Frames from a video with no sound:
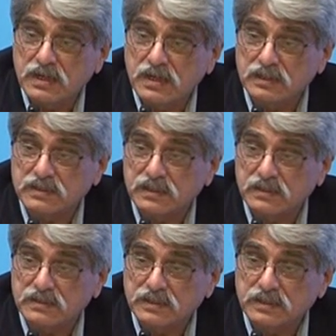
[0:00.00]
and
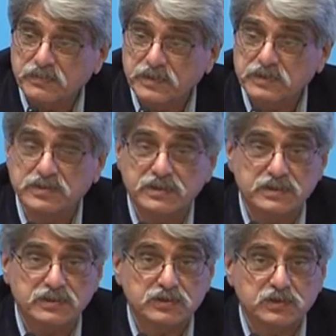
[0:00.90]
they'll take
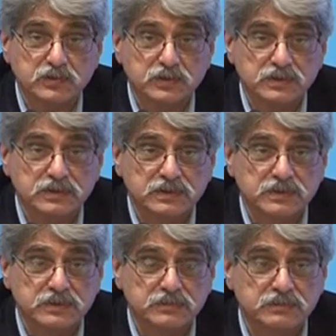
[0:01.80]
precedence over
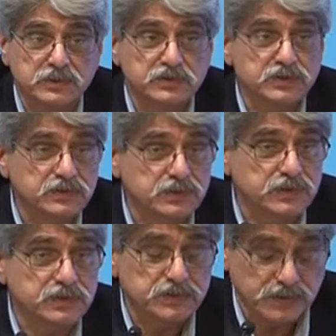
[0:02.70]
business
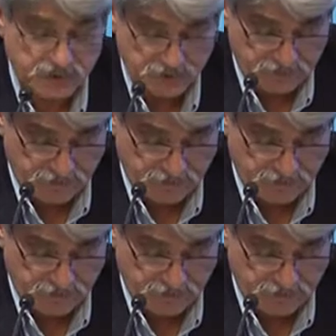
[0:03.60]
risks